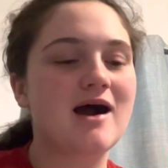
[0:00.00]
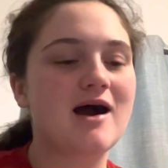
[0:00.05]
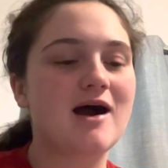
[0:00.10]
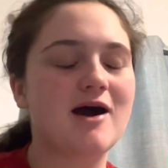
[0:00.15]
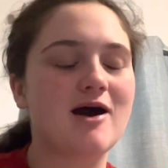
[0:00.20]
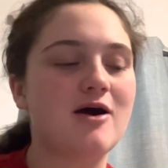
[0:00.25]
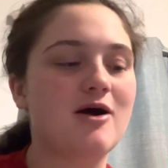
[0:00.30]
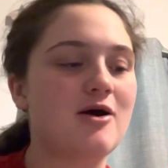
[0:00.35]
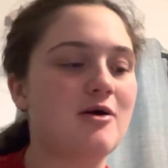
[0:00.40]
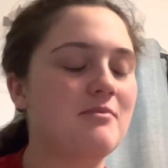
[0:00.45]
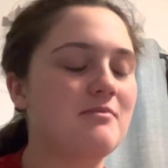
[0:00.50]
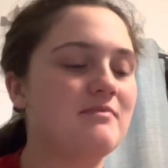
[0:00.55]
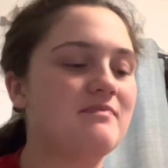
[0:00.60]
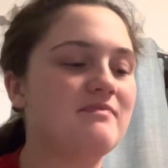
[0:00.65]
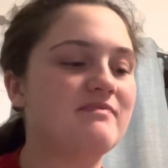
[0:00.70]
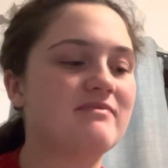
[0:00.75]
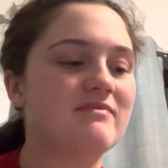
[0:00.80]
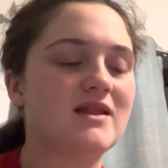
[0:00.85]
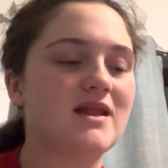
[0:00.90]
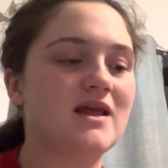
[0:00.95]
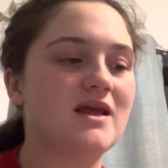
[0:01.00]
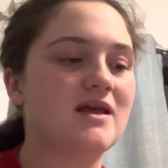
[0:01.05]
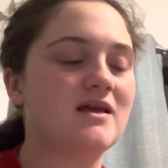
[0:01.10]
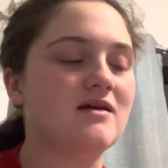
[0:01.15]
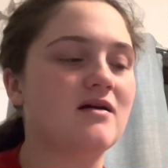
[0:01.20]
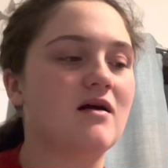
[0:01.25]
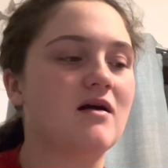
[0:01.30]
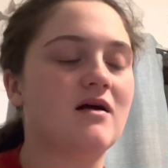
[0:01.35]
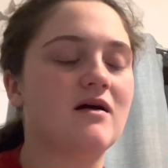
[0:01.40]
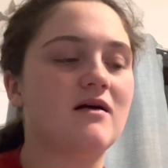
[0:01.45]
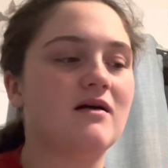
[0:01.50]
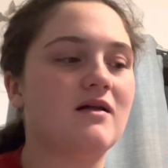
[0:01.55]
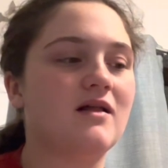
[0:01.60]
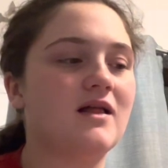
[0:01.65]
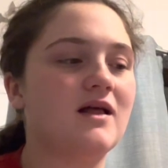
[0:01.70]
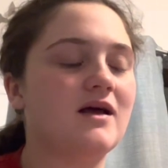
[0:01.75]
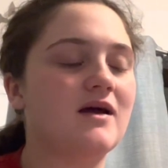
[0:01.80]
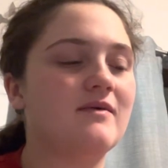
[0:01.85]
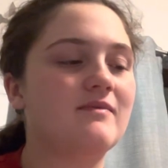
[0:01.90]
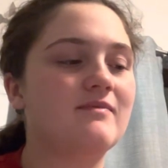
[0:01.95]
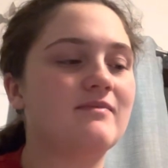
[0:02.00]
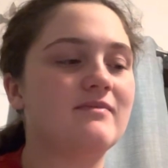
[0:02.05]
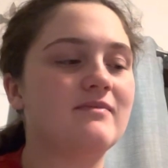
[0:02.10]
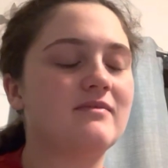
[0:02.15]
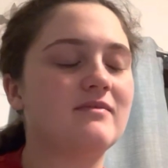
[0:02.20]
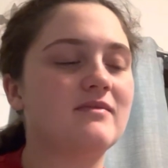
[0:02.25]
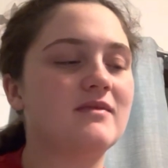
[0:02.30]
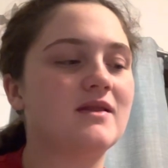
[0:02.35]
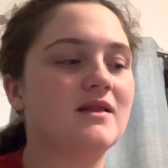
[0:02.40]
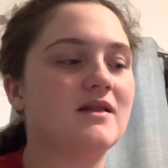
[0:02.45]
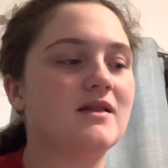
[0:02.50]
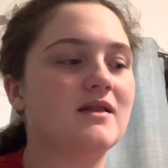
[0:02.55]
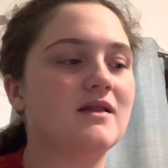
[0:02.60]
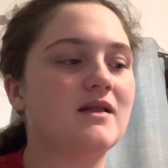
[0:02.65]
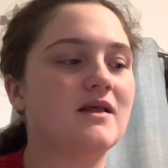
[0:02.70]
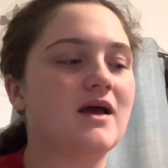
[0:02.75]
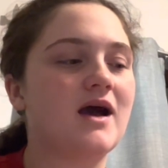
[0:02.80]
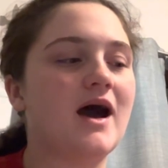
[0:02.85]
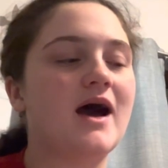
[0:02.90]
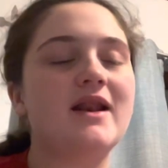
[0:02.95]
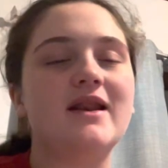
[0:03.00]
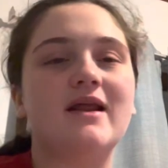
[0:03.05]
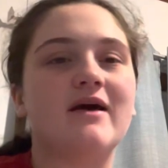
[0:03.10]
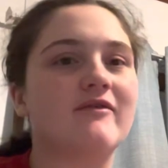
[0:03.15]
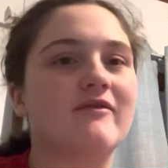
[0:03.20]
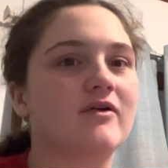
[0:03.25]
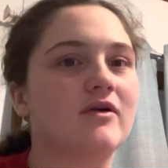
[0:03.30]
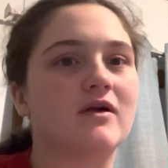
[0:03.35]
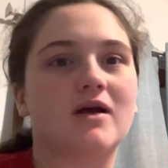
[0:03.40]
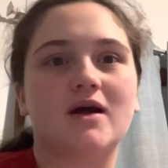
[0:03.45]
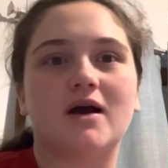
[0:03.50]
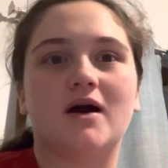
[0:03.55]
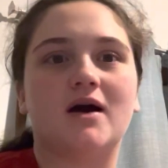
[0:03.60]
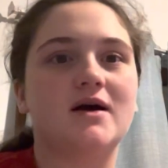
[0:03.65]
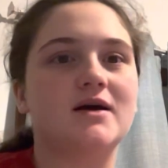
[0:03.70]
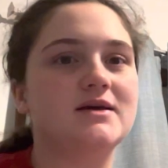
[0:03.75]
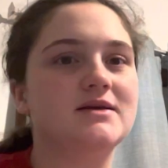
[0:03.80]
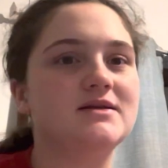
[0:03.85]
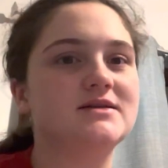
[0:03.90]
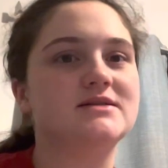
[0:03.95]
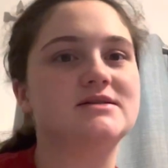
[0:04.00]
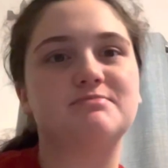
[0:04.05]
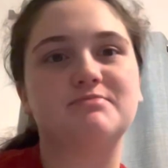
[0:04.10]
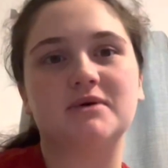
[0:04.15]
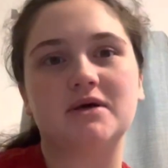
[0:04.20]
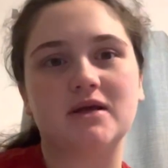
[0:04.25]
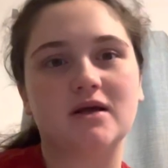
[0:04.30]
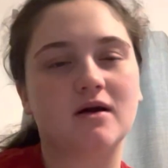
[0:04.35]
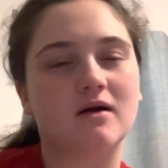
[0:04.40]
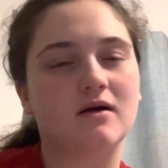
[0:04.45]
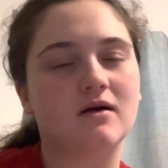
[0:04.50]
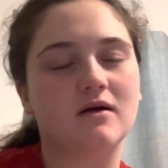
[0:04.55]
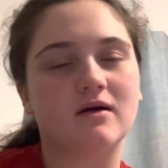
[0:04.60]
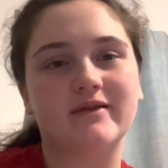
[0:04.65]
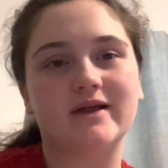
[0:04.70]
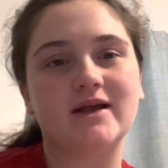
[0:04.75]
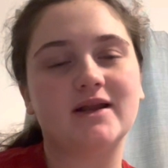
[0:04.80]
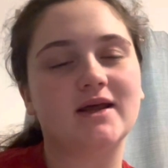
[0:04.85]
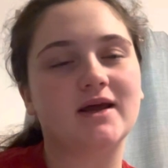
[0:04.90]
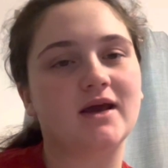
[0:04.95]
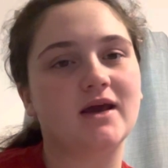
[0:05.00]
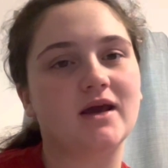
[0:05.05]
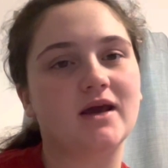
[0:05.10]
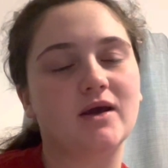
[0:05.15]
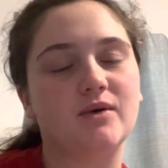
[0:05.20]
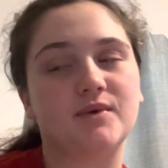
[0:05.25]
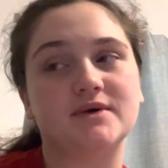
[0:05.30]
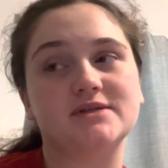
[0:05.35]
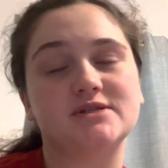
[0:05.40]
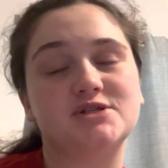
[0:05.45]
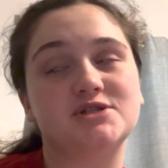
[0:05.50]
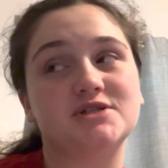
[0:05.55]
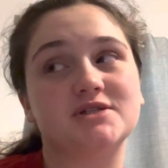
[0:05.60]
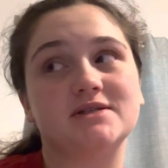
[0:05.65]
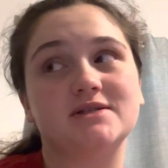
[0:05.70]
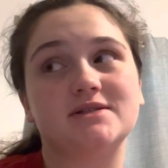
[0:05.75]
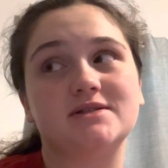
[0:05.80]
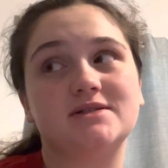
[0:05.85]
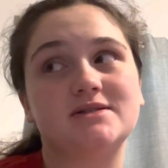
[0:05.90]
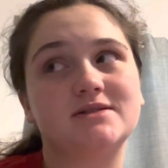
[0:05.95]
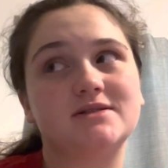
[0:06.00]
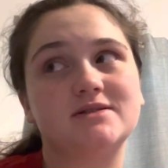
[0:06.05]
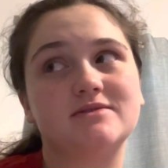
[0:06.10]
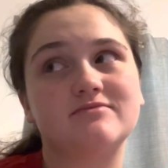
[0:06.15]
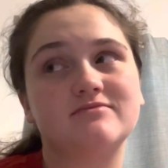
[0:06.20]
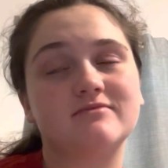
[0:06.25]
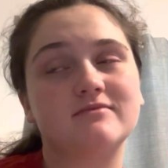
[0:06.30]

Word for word: Um, y'all, I am never a cuss, but y'all, that day was just,